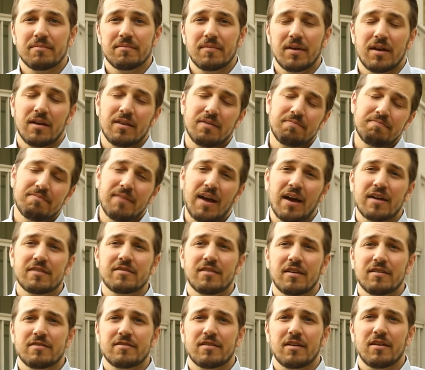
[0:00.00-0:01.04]
in
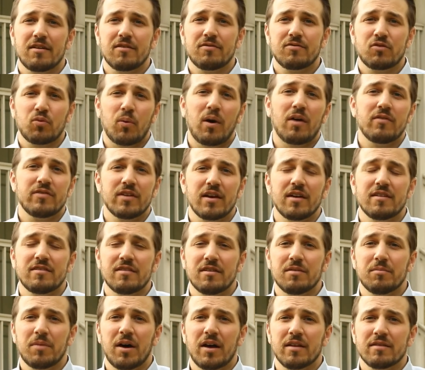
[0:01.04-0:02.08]
excess of 12 to
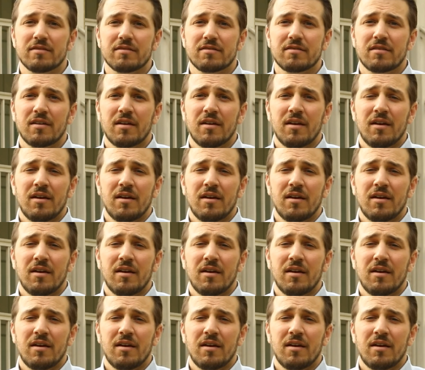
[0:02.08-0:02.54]
18 months.